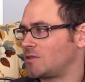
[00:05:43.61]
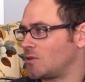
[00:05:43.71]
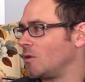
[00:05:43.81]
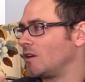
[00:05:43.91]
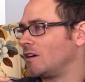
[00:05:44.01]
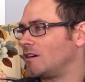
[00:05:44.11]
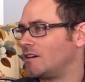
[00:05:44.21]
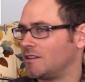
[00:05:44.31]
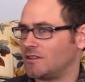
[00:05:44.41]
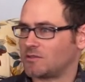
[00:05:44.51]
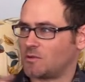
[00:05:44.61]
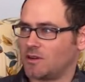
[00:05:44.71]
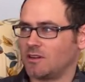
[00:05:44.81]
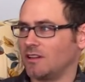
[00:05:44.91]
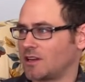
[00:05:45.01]
solar, mm-hmm. and there's mm-hmm.
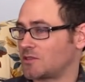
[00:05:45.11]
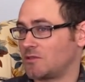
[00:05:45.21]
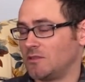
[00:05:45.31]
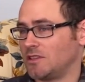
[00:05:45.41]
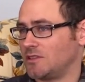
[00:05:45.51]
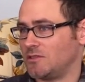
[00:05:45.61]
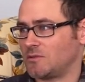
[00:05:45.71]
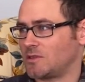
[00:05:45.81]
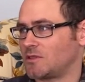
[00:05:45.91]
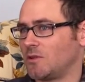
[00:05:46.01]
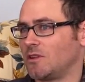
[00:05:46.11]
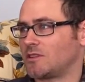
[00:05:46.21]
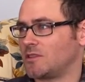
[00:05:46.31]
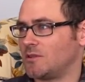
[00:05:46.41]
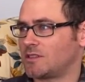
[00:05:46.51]
weird electrical issues with solar,
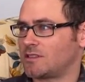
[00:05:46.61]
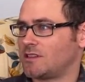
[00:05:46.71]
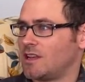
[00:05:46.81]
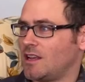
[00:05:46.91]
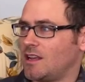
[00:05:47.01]
so it's